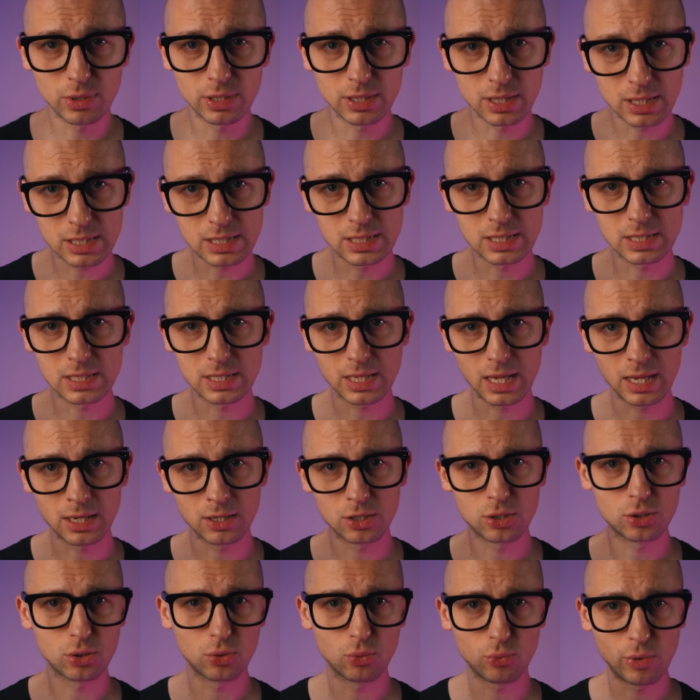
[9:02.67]
one doesn't
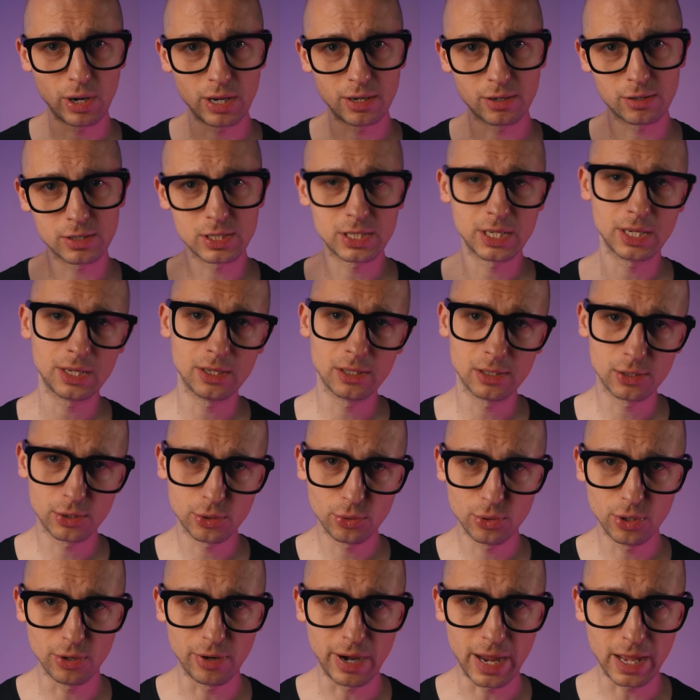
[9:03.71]
send radar signal
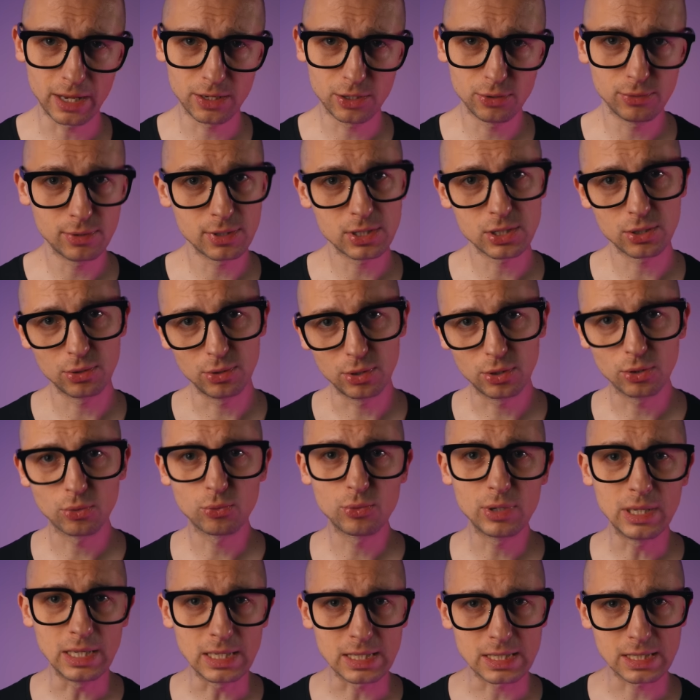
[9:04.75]
to your head unit, so you don't
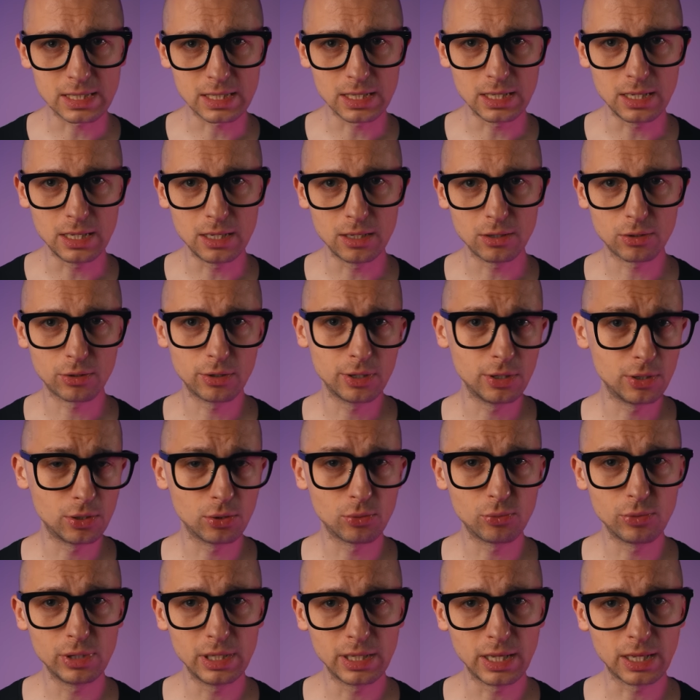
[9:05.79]
really see or you
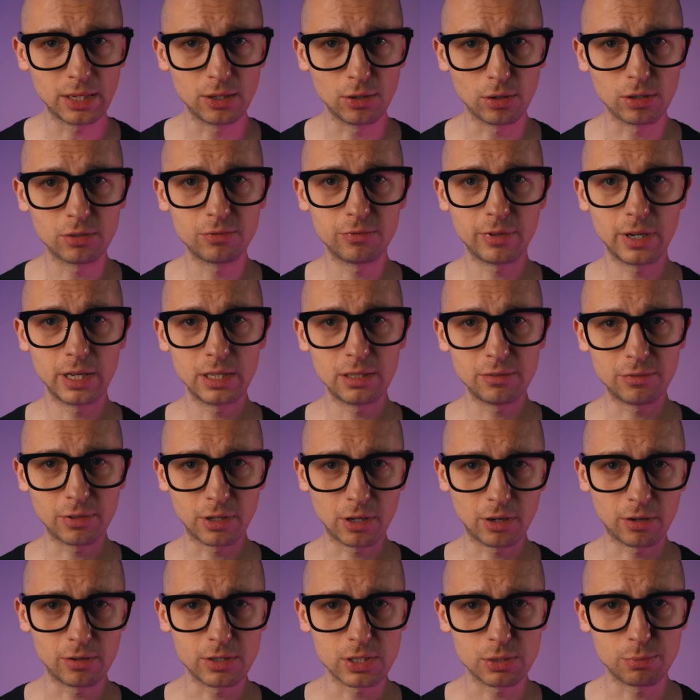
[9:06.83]
don't really get notified if a
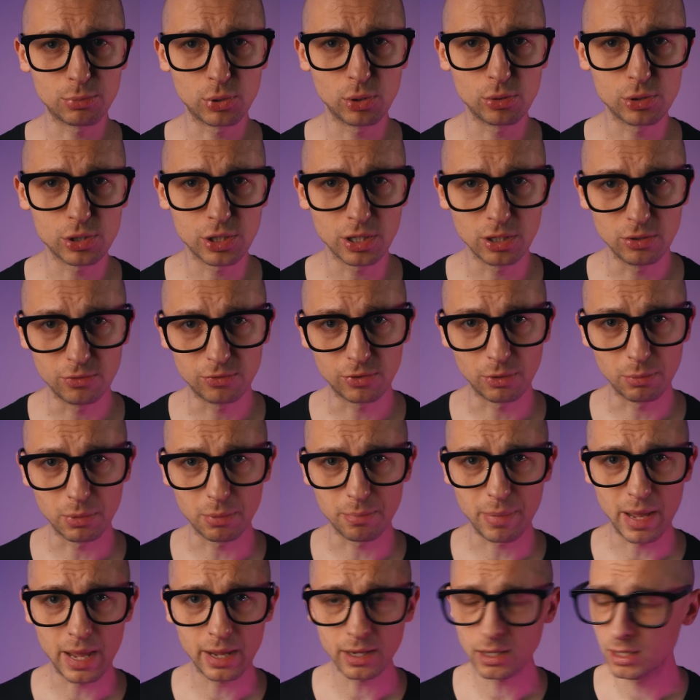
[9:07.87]
car is approaching you from
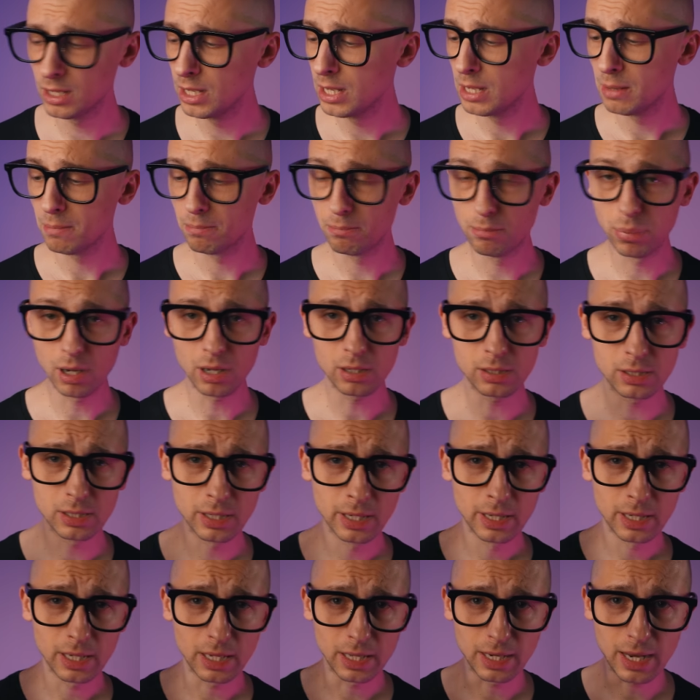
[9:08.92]
the back, but
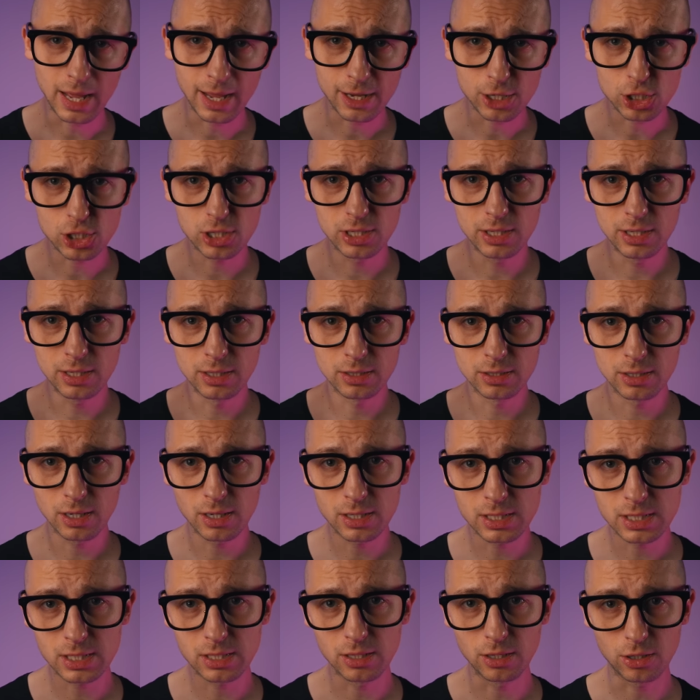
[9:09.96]
it actually
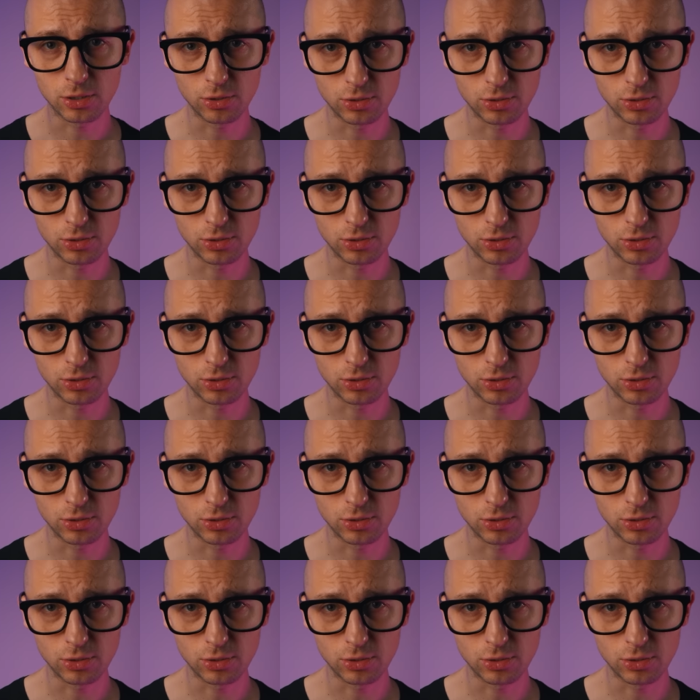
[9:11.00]
does a